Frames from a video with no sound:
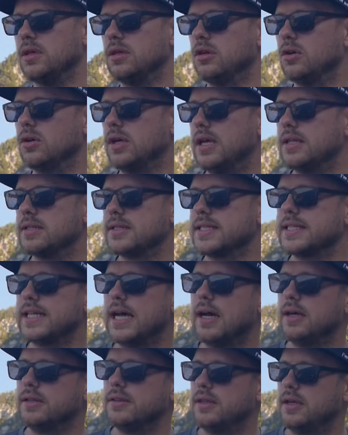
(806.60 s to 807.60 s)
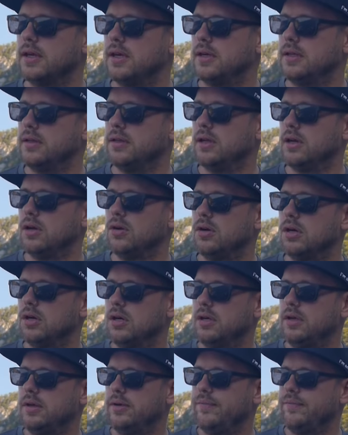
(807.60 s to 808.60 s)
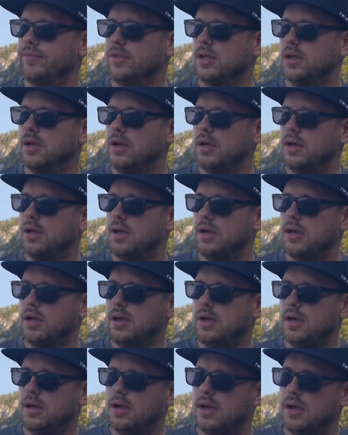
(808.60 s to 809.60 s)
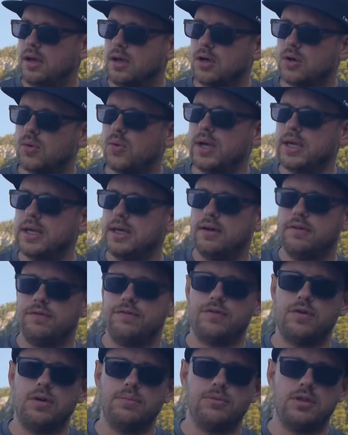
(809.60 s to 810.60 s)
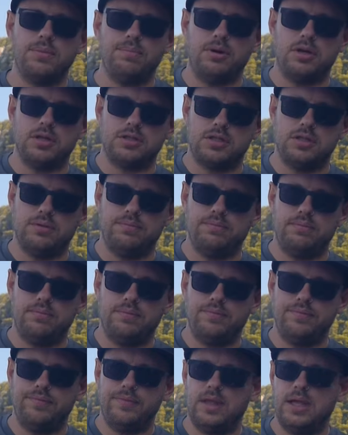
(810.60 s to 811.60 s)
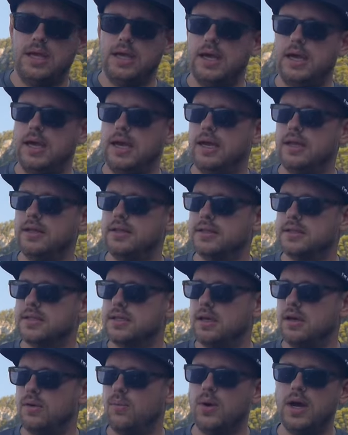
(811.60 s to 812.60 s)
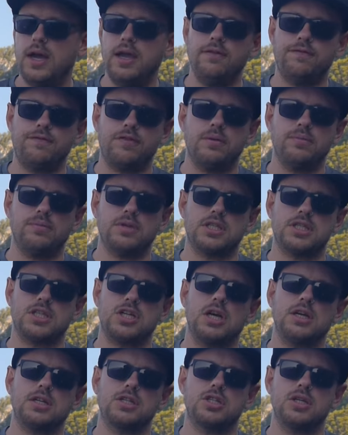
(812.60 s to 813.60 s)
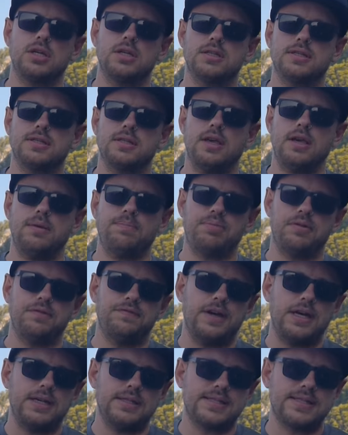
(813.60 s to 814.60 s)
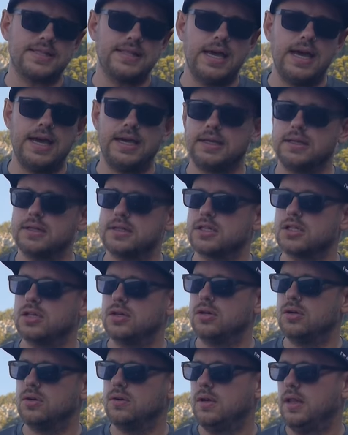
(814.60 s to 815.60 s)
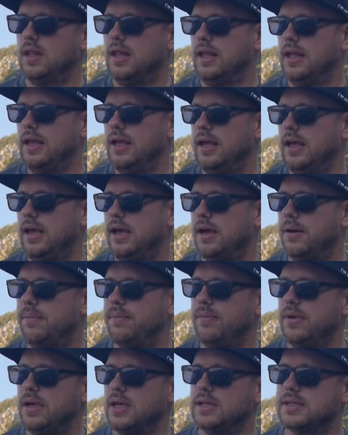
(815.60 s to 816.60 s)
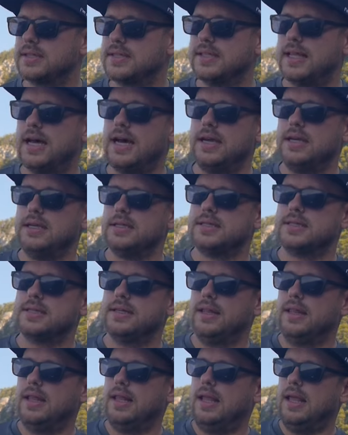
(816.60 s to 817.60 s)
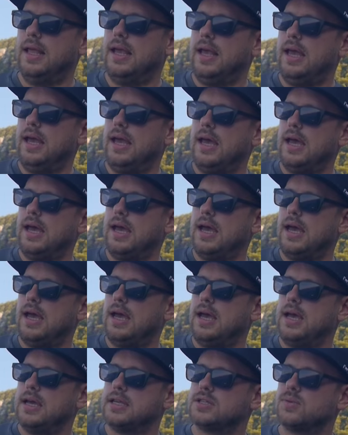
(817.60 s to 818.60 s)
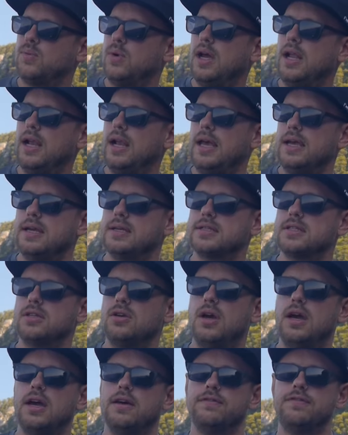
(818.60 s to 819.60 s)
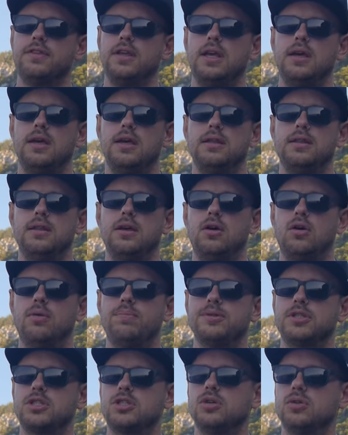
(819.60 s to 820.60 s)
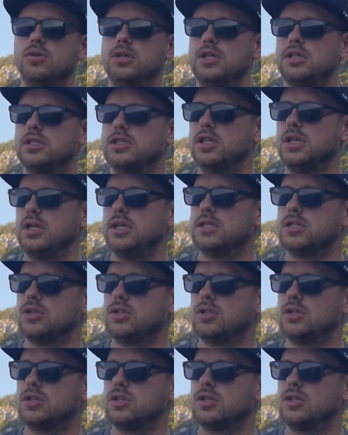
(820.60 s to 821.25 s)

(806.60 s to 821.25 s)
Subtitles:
you can start the lure quicker from the bottom and away from the structures they provide snag. So it's nice. As well as you have the opportunity